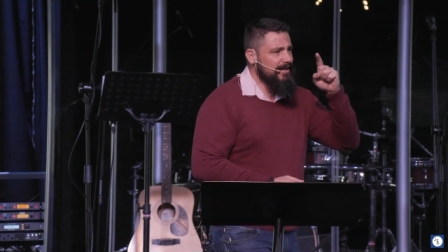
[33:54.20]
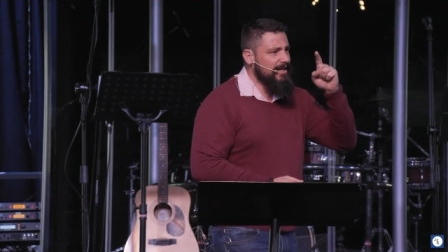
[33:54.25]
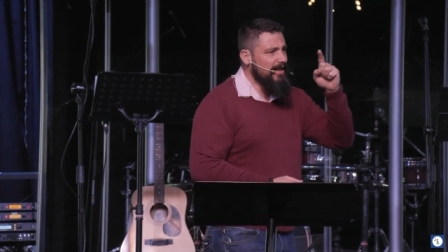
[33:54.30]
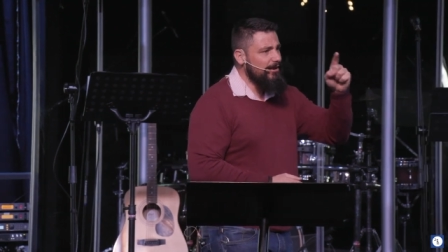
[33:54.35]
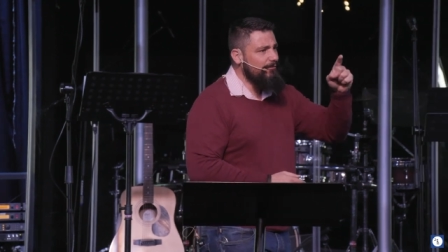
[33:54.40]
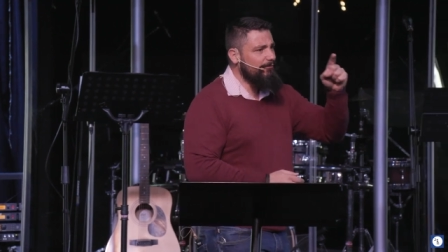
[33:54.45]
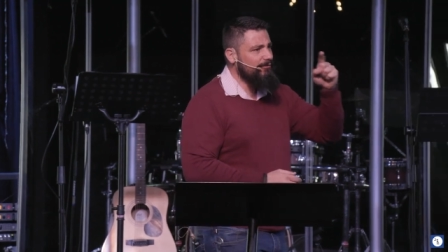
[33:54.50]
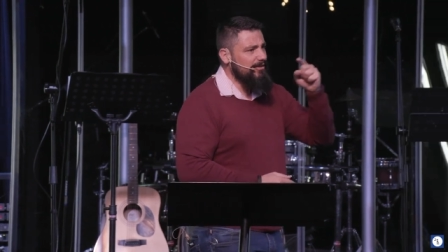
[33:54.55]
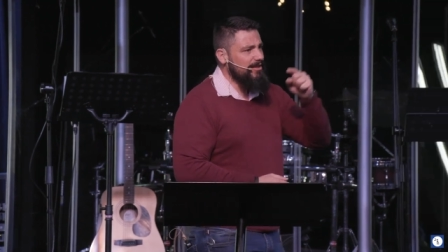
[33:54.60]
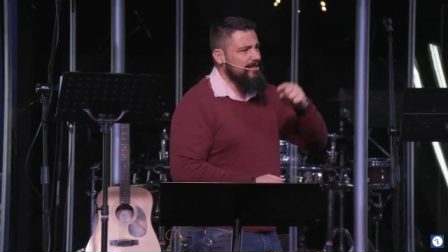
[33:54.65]

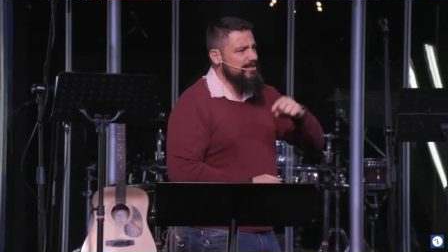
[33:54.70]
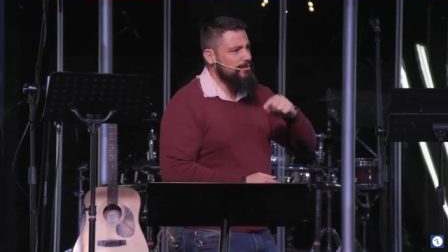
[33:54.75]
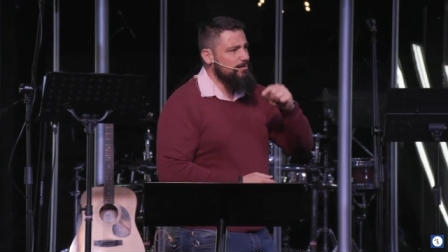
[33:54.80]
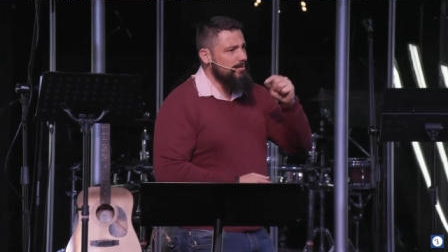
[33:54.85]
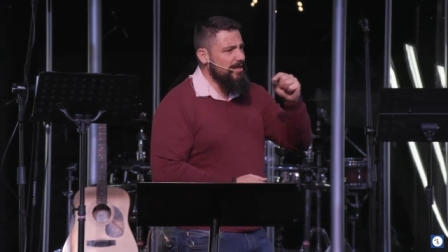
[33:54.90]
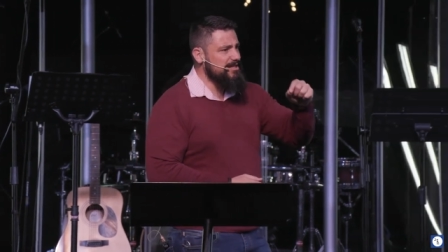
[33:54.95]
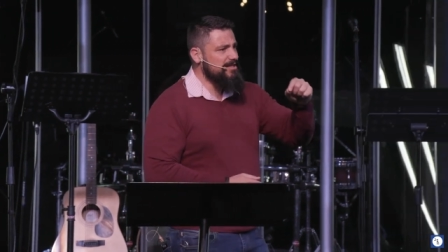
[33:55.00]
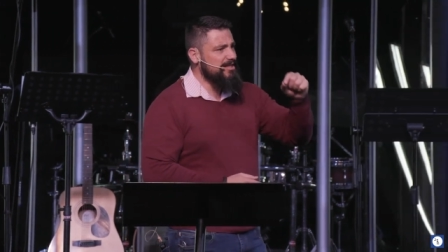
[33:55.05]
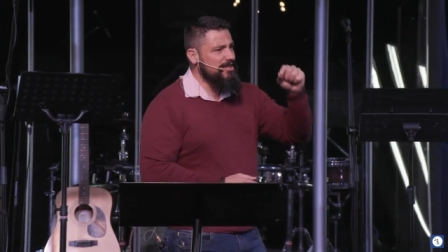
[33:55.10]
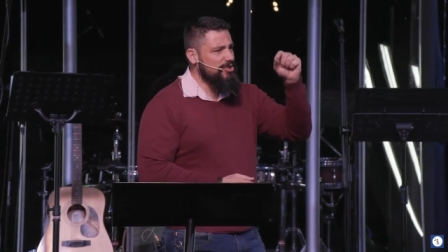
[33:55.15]
give this
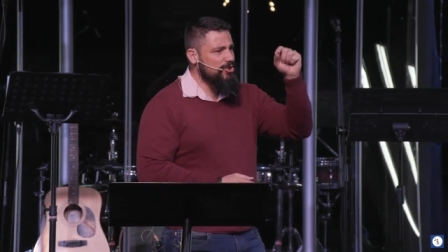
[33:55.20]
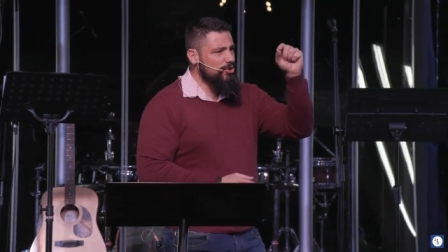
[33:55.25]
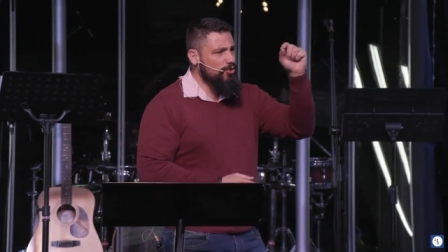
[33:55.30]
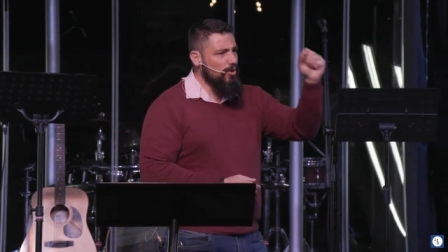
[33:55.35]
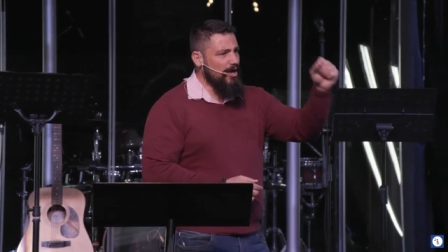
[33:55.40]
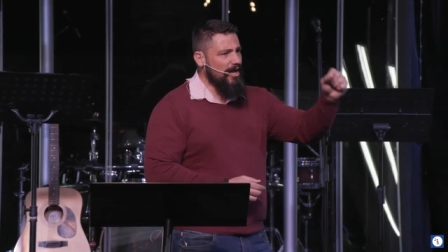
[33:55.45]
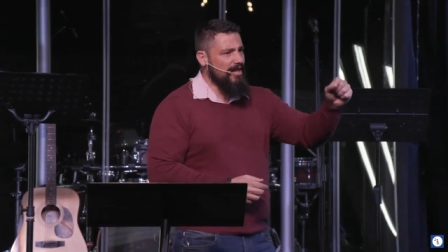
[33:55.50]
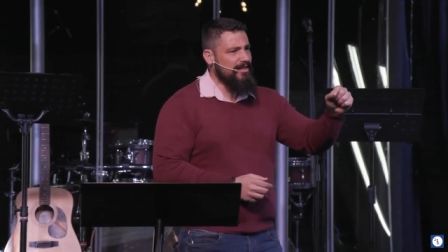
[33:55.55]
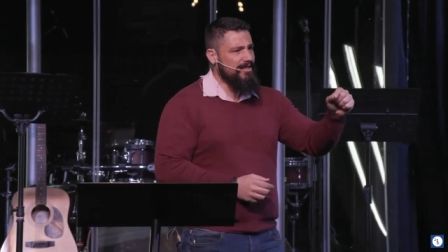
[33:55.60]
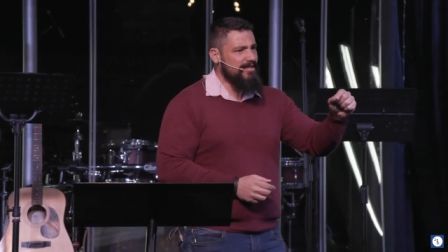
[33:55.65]
message
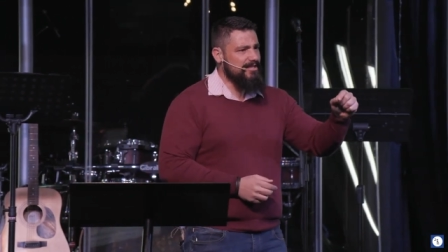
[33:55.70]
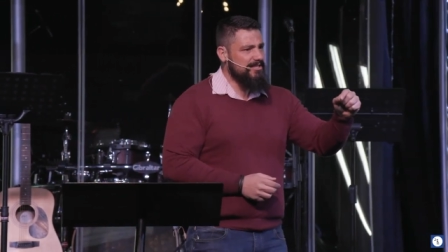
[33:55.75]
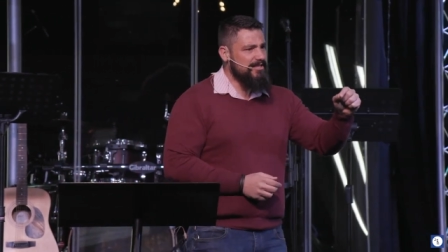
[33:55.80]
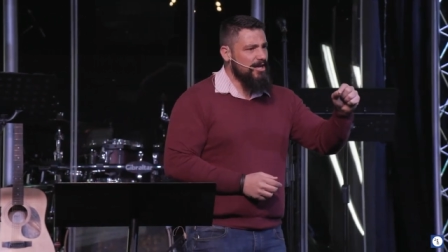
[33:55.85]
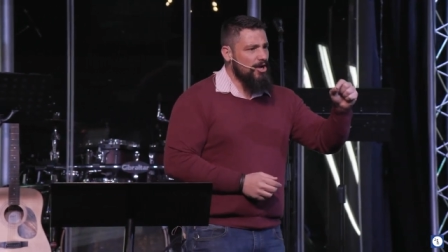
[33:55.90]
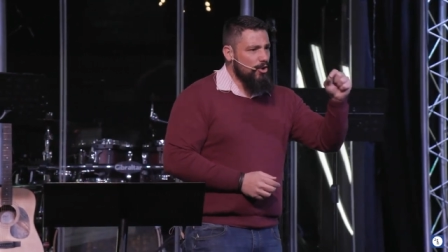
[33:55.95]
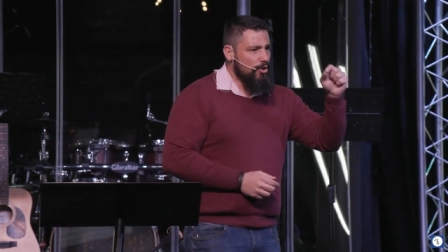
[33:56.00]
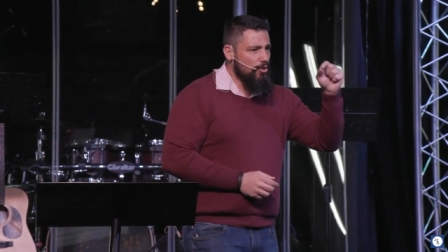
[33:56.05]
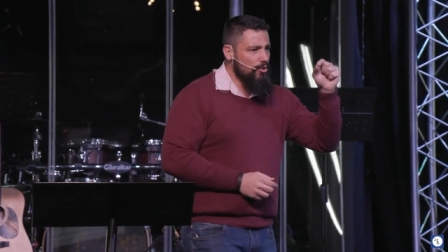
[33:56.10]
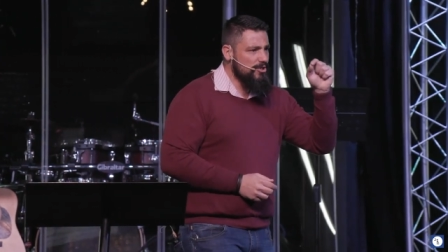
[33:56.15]
to others
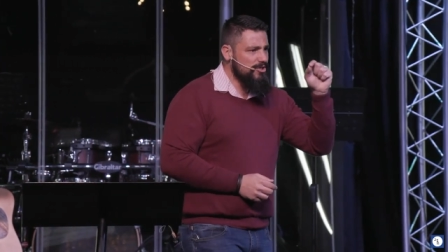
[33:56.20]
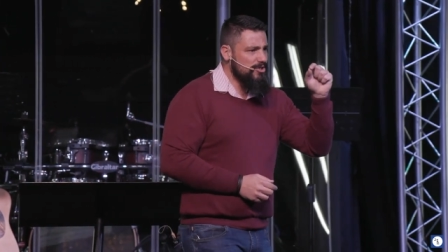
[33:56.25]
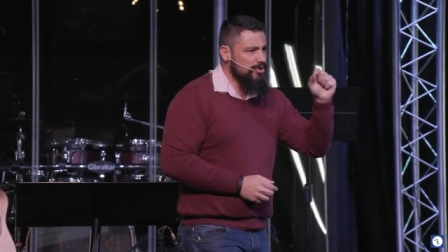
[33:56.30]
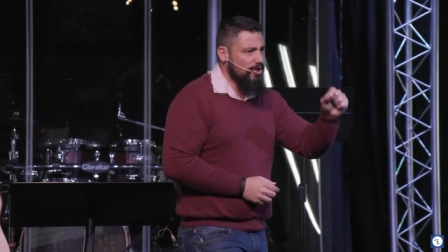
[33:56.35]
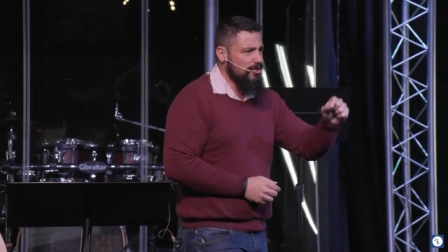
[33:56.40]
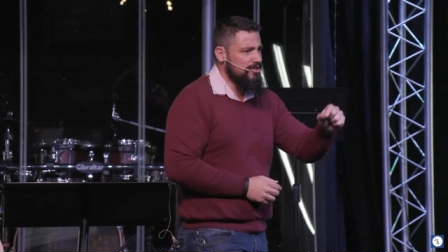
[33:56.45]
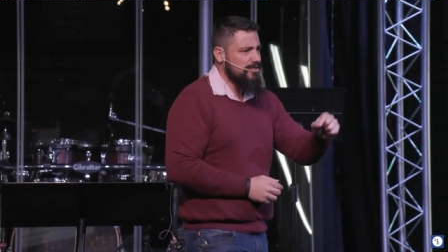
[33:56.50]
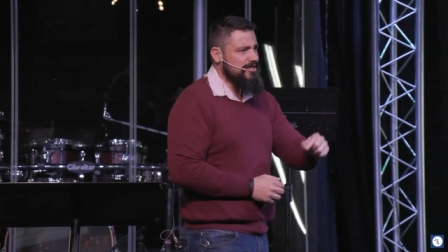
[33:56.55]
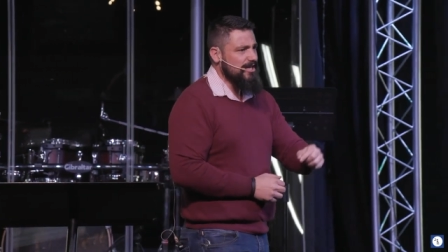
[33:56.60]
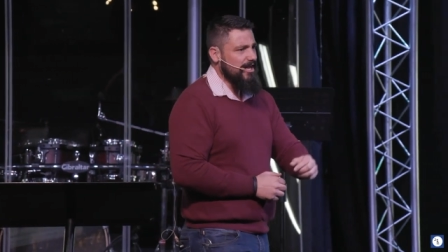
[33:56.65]
who is
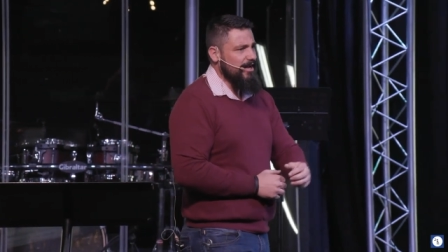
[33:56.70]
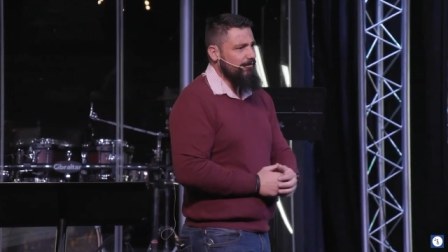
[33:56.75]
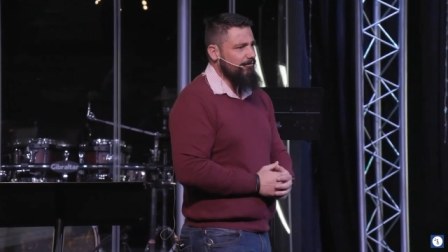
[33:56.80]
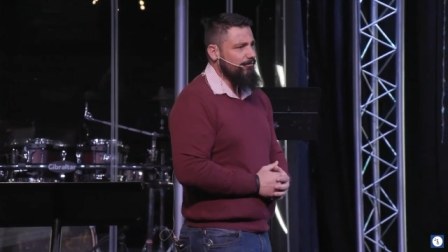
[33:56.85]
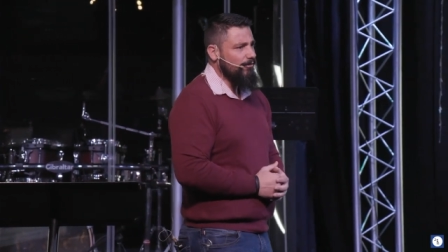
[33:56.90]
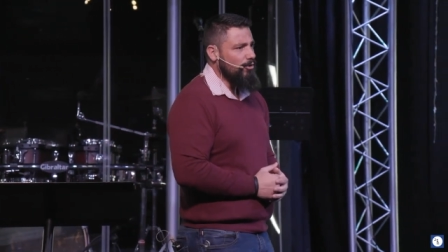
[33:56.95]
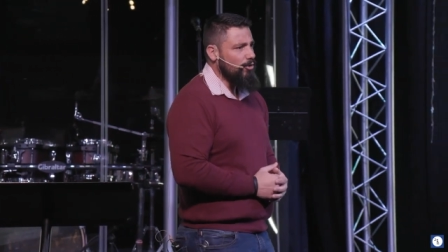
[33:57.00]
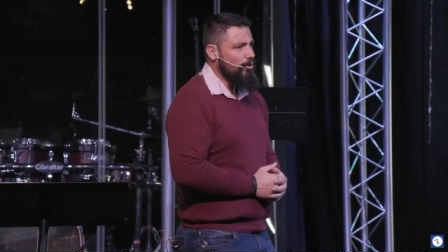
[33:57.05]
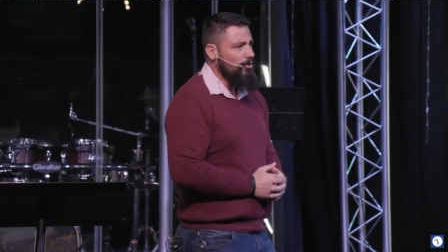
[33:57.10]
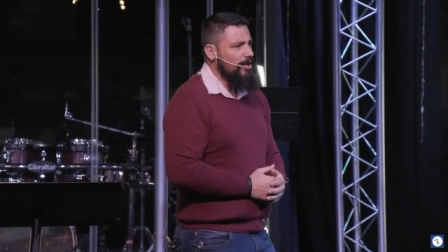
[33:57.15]
not
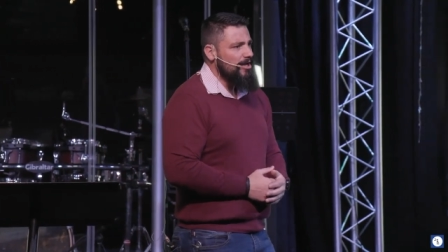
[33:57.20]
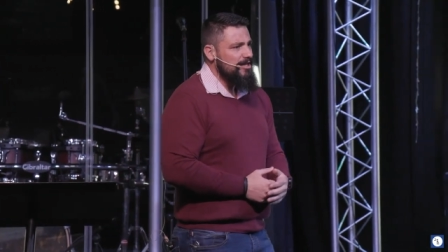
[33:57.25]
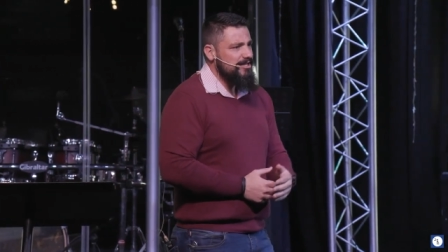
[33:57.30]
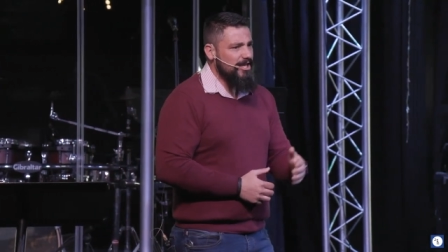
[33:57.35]
saved, Lord,